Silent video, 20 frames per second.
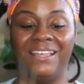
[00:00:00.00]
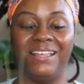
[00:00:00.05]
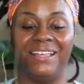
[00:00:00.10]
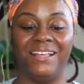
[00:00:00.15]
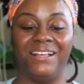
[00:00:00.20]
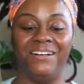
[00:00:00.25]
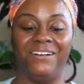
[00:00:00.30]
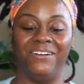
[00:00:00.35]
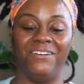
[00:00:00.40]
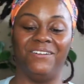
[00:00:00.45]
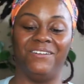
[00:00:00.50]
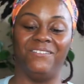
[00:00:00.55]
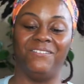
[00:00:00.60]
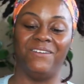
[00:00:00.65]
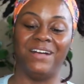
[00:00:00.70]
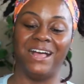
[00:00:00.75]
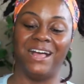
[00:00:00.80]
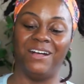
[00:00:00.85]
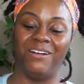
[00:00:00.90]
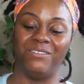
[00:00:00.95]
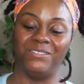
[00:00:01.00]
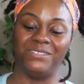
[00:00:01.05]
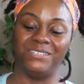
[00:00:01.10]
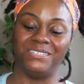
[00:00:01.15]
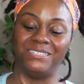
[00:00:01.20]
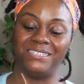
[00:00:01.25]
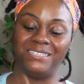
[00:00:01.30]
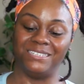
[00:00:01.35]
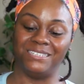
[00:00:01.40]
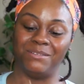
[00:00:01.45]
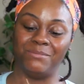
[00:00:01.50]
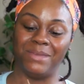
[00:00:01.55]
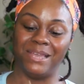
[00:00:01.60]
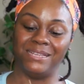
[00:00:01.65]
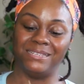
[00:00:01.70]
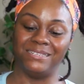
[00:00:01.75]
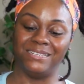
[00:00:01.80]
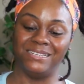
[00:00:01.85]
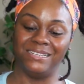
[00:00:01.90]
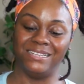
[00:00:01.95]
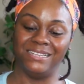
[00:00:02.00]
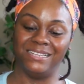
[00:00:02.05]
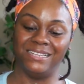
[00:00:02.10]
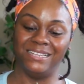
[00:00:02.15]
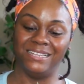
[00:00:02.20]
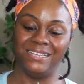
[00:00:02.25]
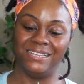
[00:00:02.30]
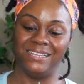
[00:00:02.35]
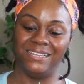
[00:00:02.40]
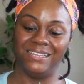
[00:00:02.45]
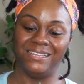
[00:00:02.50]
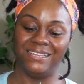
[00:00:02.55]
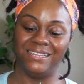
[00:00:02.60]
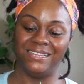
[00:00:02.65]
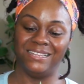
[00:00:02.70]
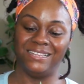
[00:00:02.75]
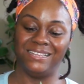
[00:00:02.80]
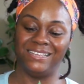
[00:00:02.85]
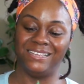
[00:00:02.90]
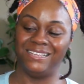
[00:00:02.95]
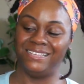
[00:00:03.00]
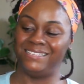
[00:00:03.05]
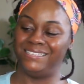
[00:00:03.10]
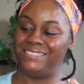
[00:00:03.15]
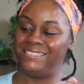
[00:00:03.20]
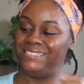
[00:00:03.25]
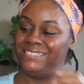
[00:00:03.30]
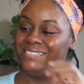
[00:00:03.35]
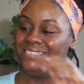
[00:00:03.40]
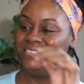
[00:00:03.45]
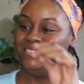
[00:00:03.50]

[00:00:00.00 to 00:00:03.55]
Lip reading: God. Oh wow, this is amazing. Yes.